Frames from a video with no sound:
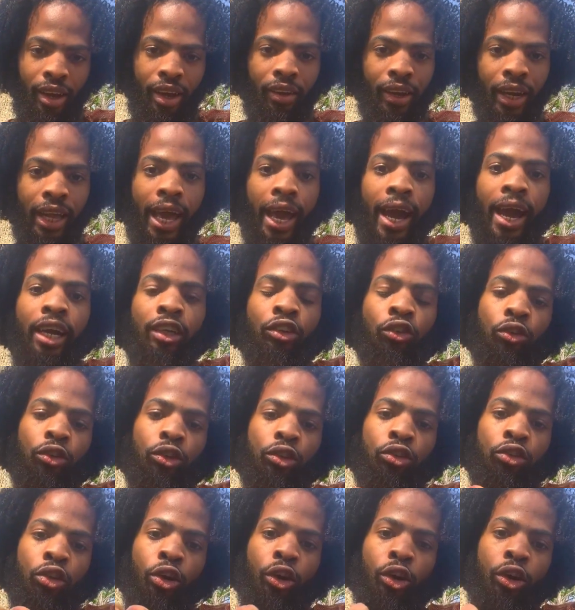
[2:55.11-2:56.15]
They actually
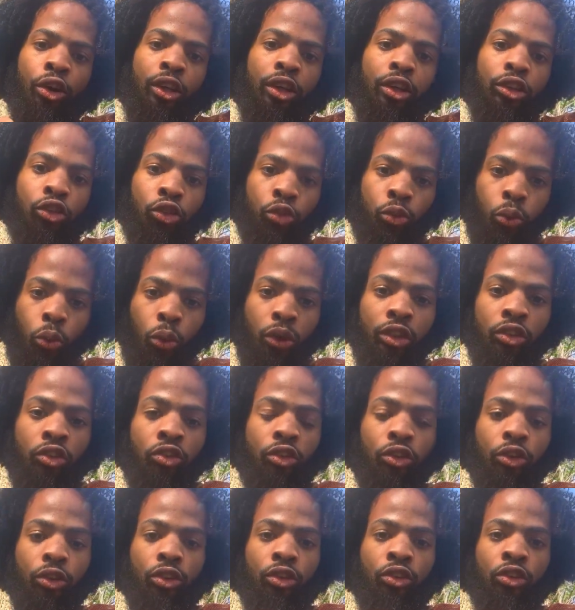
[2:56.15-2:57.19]
turn and
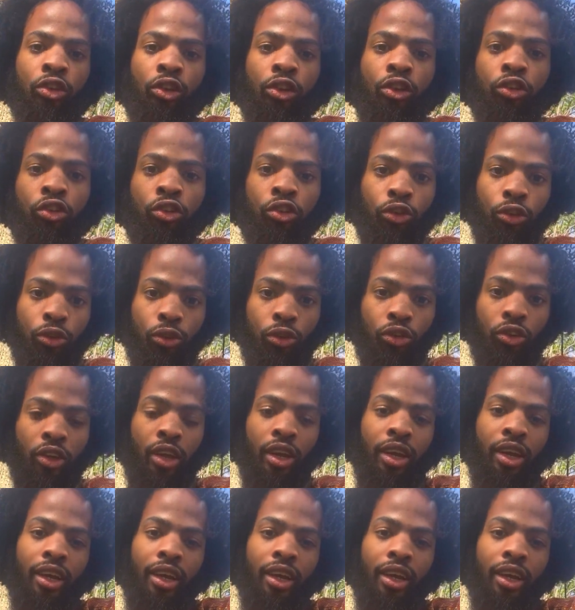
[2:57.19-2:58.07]
twist your tissues,